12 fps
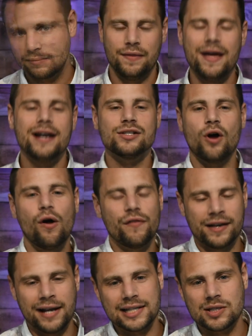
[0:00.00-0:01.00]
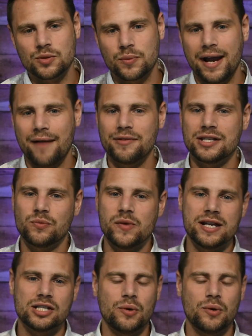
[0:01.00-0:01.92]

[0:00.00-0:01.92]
And that is all the announcements we have for this week.